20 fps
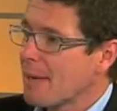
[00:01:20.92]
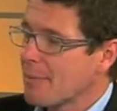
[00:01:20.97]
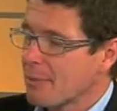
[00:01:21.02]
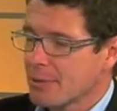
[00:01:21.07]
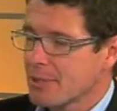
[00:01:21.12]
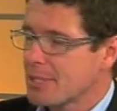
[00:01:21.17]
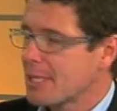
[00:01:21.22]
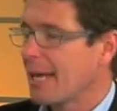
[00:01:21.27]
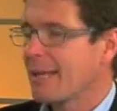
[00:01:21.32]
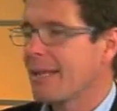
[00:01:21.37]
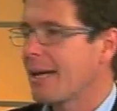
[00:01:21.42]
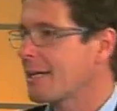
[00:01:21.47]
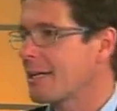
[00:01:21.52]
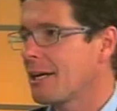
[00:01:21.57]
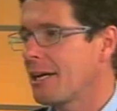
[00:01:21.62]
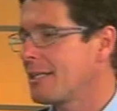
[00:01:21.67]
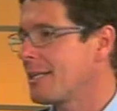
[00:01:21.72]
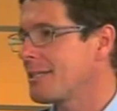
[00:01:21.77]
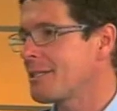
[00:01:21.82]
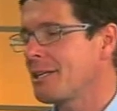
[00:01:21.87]
people will say that
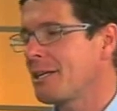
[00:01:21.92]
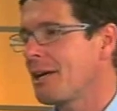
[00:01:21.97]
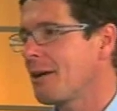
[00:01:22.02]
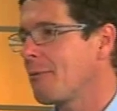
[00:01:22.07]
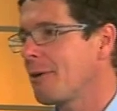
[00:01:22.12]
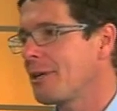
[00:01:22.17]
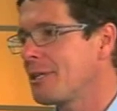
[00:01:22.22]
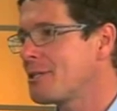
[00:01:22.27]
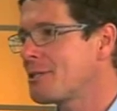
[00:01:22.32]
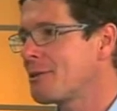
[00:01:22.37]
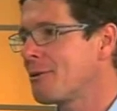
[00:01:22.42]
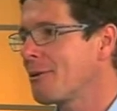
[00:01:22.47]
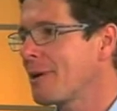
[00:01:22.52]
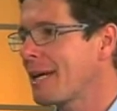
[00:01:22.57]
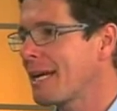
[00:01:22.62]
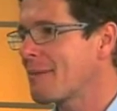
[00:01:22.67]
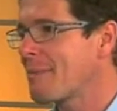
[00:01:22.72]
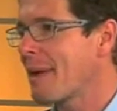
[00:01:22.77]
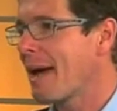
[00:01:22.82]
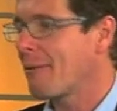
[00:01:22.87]
guy doesn't know what he's
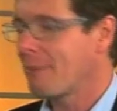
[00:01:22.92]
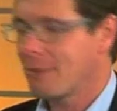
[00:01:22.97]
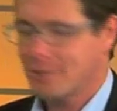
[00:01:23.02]
talking about.